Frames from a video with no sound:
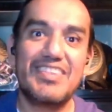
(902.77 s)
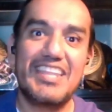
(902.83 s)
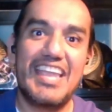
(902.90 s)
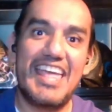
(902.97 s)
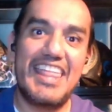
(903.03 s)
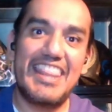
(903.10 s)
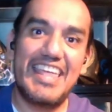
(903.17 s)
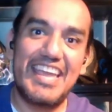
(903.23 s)

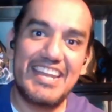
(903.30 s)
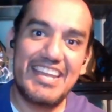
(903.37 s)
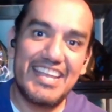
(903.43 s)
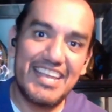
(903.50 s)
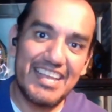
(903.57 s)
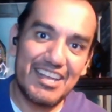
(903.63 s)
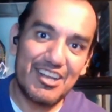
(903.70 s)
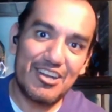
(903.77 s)
And
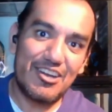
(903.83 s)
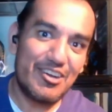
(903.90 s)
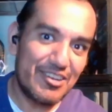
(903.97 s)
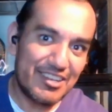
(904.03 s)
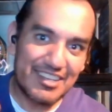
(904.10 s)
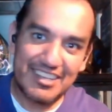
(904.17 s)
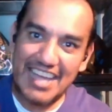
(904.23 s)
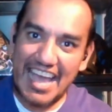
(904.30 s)
then
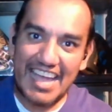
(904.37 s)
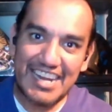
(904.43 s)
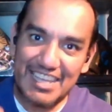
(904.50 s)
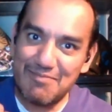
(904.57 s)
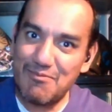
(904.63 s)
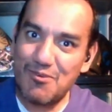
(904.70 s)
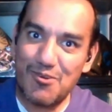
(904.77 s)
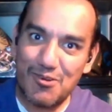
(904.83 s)

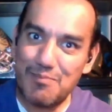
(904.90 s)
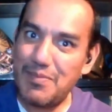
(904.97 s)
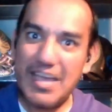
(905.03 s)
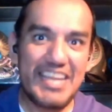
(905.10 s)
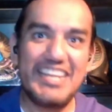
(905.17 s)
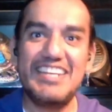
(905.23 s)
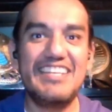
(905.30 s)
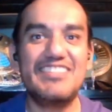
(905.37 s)
adding more
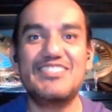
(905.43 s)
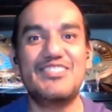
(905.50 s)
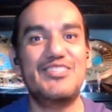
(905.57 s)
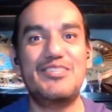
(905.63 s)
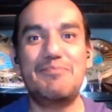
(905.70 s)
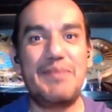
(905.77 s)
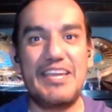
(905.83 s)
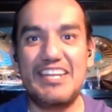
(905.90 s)
pettiness to
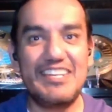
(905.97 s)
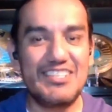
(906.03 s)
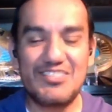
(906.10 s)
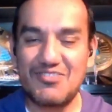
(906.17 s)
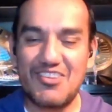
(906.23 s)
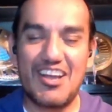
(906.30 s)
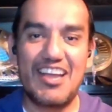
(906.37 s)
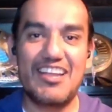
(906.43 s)
the pettiness
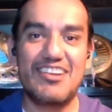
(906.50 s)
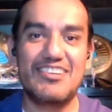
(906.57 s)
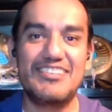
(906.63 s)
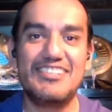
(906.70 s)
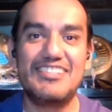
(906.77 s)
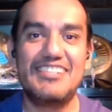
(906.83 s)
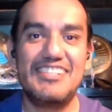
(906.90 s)
fire,